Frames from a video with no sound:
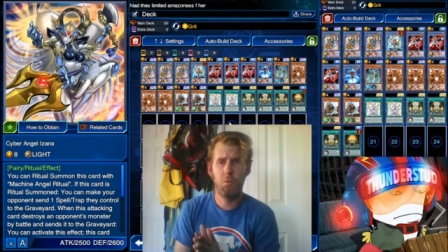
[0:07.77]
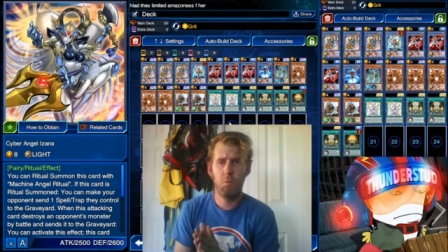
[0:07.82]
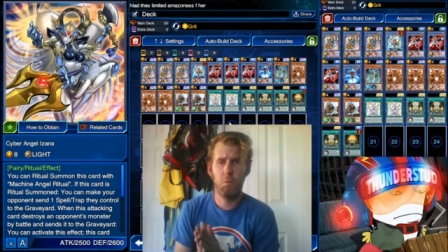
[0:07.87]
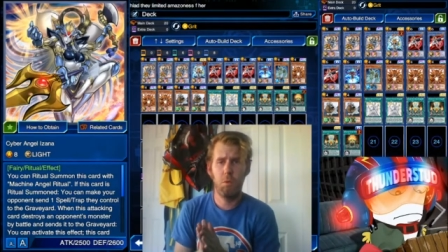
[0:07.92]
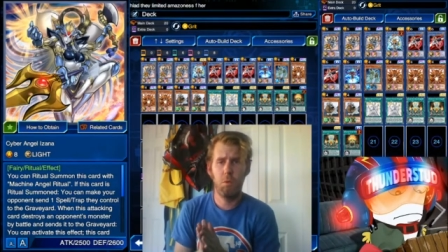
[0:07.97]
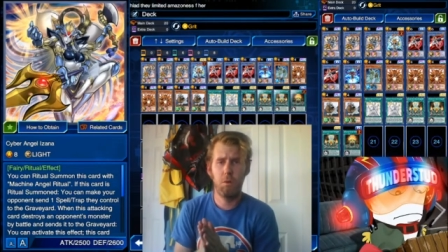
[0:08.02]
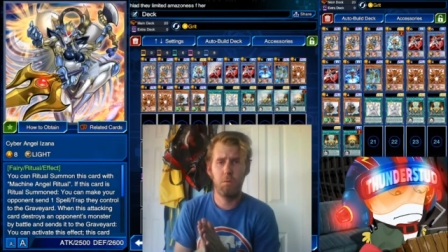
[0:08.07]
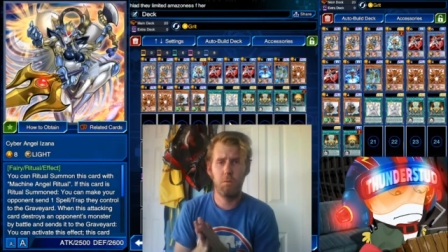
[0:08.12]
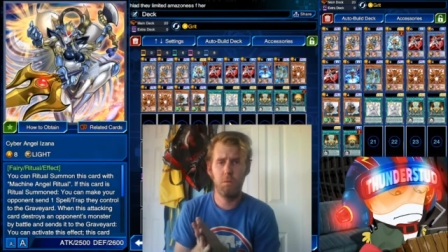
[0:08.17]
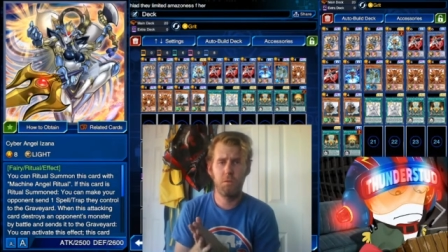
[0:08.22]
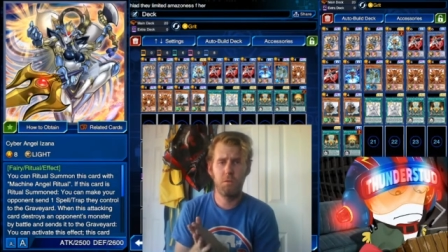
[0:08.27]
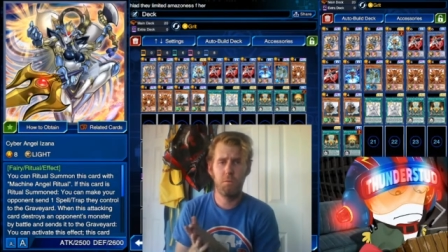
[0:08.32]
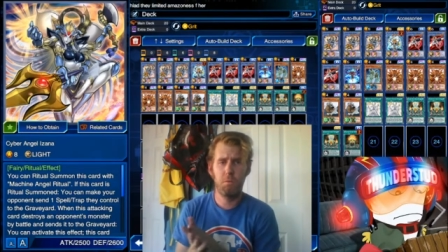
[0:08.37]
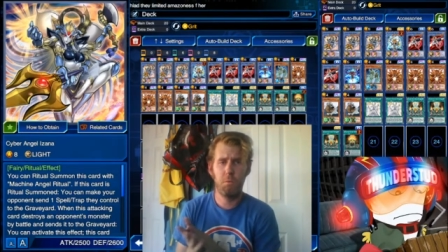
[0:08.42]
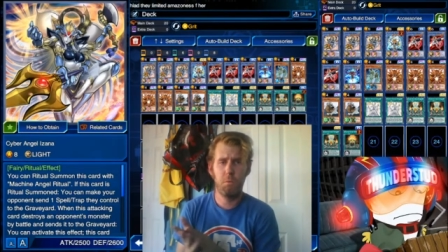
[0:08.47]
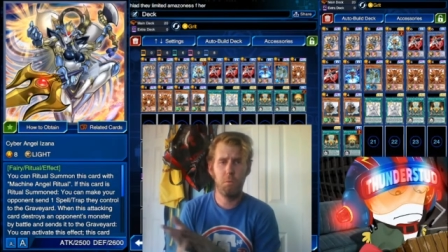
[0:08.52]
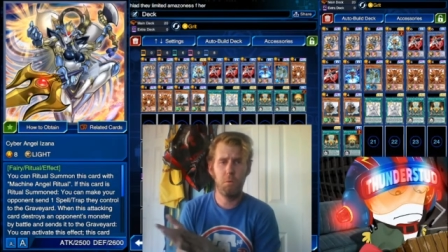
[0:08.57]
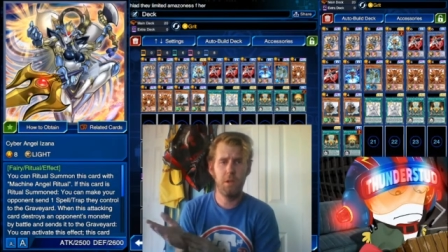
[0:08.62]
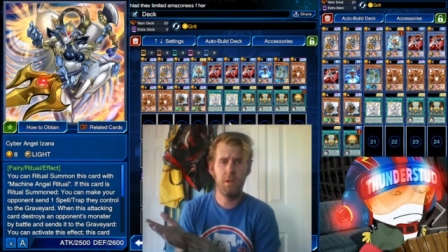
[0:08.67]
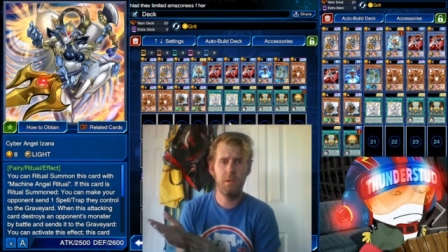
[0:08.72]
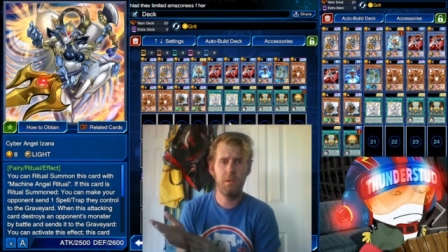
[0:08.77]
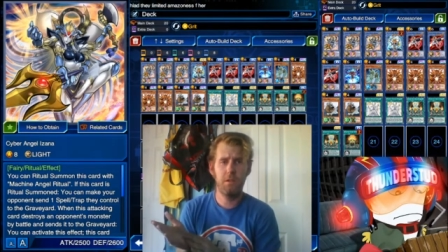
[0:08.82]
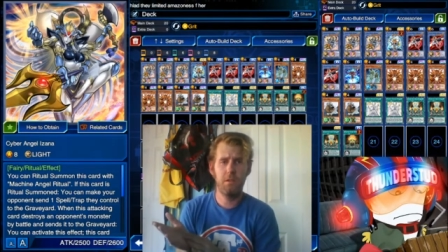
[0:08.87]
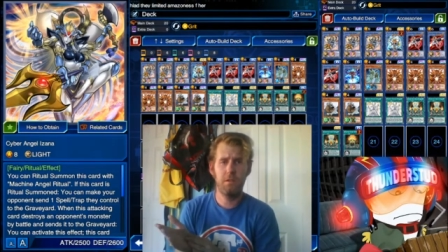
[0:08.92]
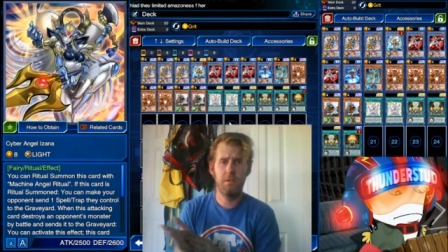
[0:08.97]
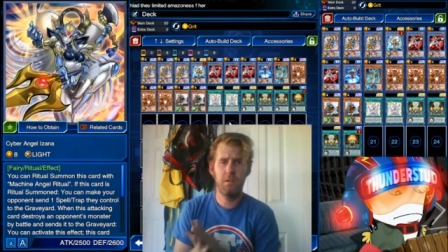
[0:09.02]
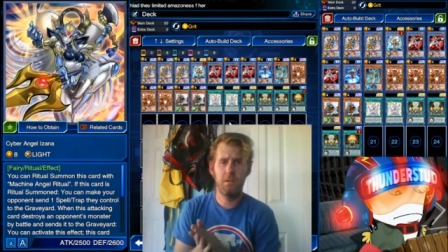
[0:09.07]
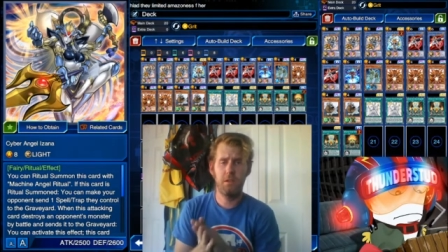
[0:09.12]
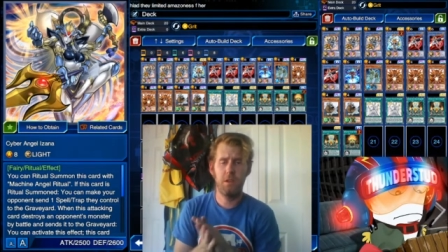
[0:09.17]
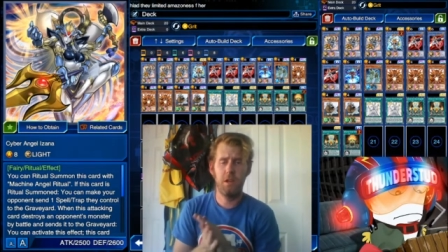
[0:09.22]
what was
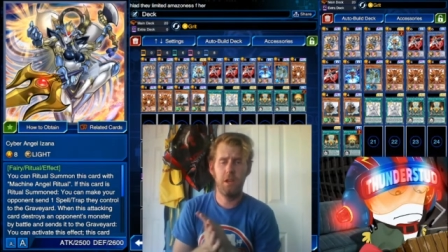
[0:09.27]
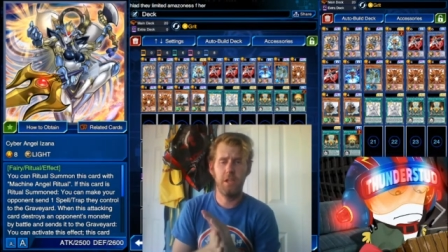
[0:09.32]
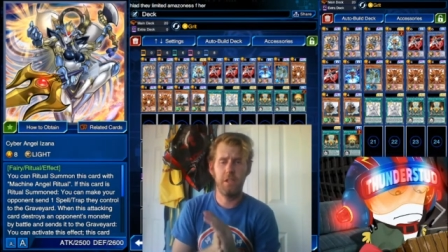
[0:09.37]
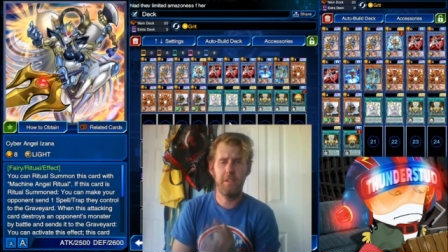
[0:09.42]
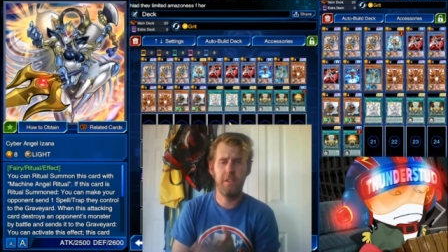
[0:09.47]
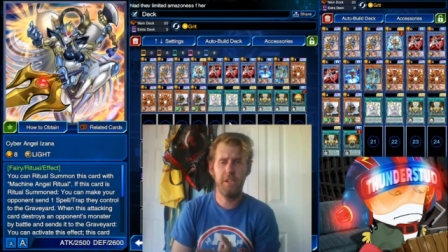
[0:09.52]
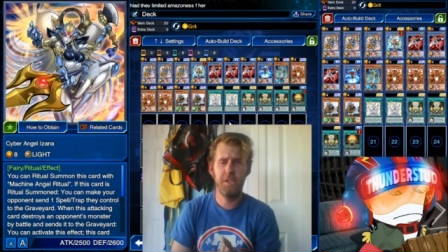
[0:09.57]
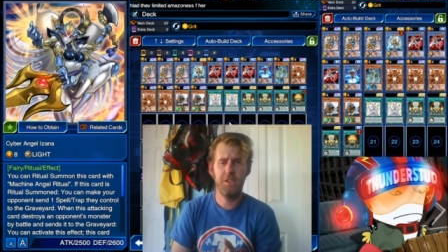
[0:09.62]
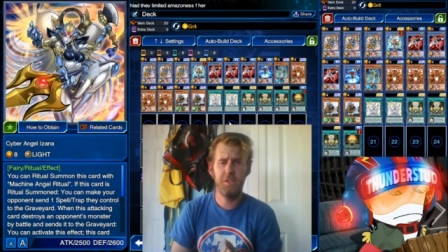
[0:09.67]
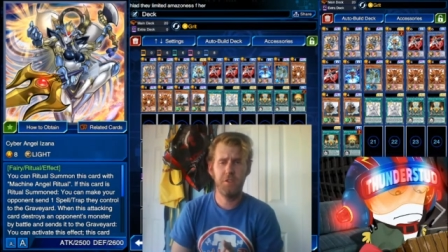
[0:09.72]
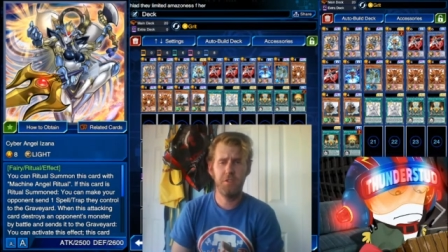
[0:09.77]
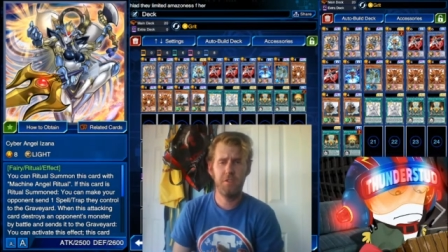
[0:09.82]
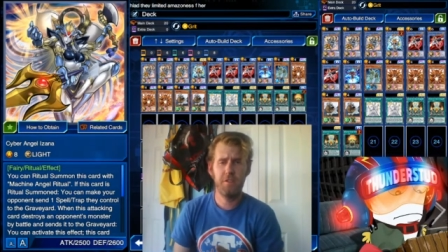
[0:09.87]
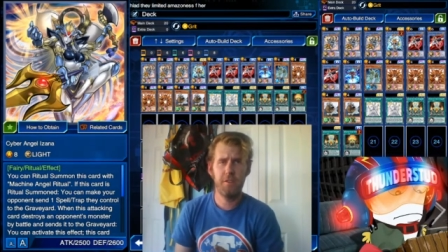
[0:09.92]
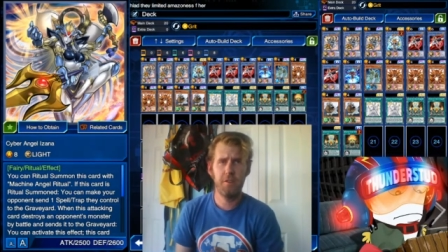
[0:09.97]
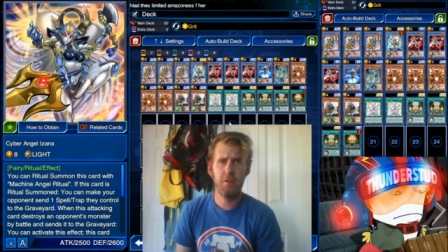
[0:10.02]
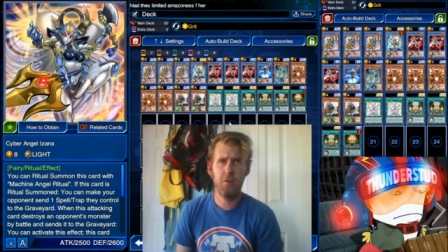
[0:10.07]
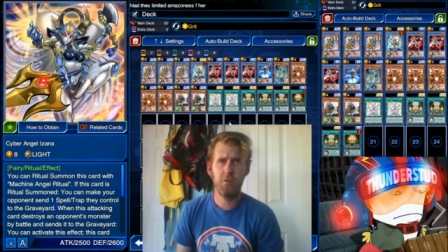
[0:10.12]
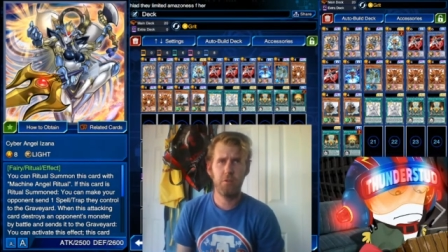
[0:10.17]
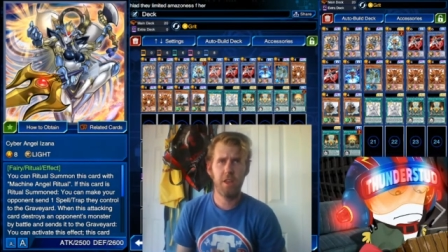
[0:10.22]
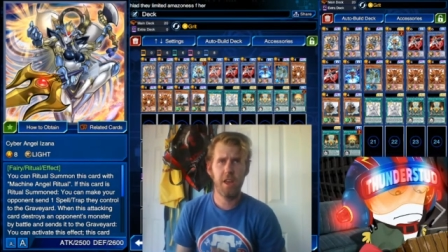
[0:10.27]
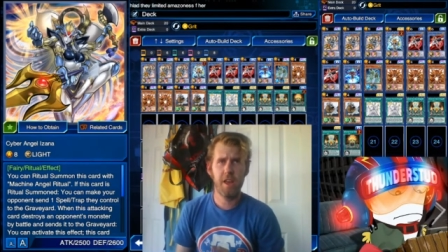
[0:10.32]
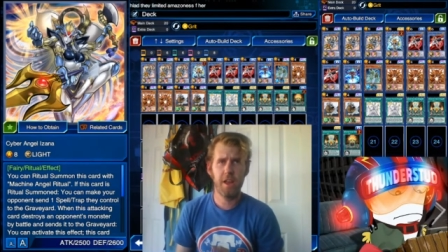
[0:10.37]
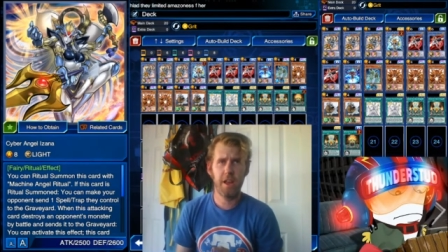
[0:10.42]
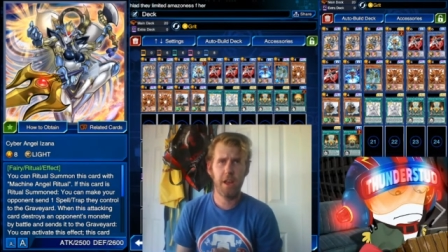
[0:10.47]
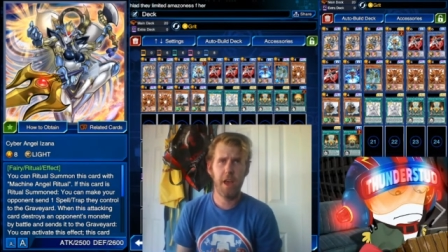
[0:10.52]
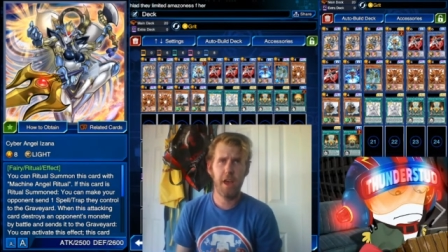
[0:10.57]
once a Tier 0 deck.